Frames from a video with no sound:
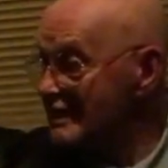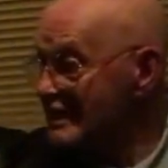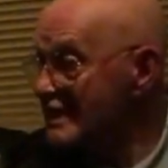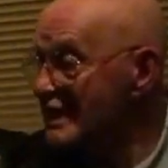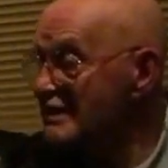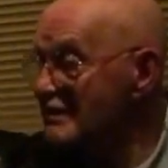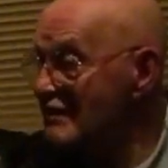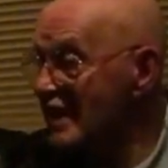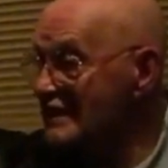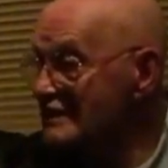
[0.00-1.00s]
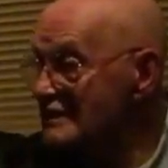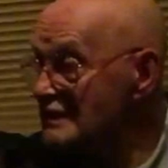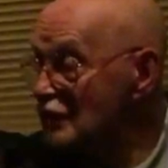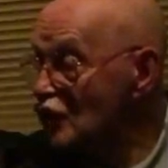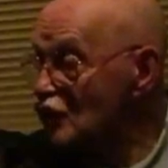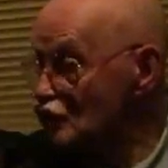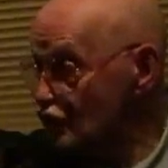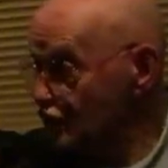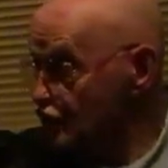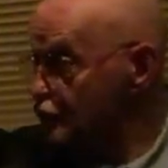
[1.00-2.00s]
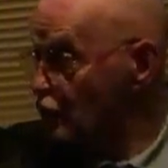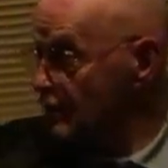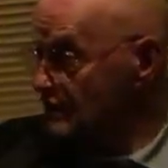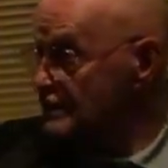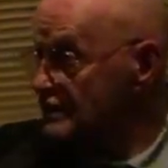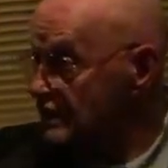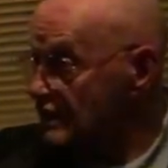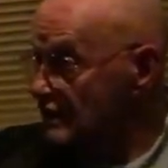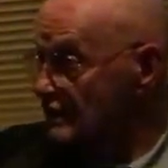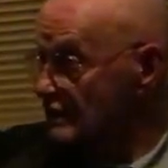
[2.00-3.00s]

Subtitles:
the gear in the van just for the publicity.